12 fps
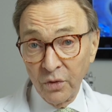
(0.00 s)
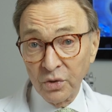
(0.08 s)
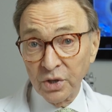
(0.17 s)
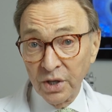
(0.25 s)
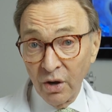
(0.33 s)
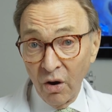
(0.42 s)

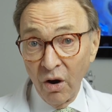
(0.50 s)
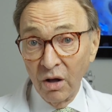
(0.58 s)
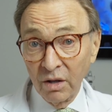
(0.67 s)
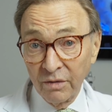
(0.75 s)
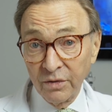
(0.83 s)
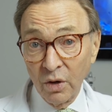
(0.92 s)
virtually
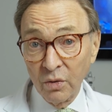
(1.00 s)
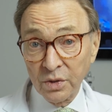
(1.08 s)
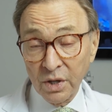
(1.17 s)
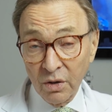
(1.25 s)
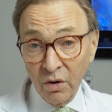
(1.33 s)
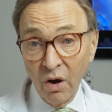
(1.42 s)
all of
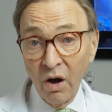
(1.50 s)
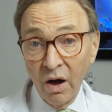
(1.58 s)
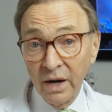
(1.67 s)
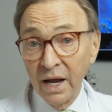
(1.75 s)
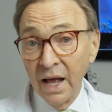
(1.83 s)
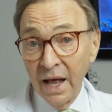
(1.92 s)
those are
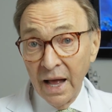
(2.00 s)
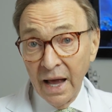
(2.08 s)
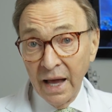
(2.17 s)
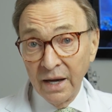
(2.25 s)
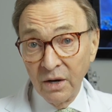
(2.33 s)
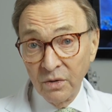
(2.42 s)
gone.
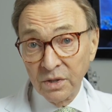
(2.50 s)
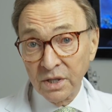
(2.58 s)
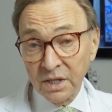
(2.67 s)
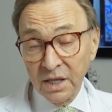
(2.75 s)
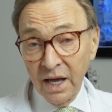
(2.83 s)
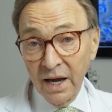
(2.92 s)
And here's
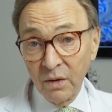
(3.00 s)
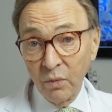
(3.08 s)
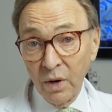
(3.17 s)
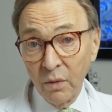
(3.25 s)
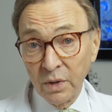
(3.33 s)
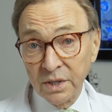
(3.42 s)
a slide
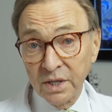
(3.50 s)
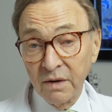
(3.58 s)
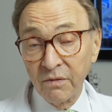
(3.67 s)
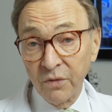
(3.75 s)
where we see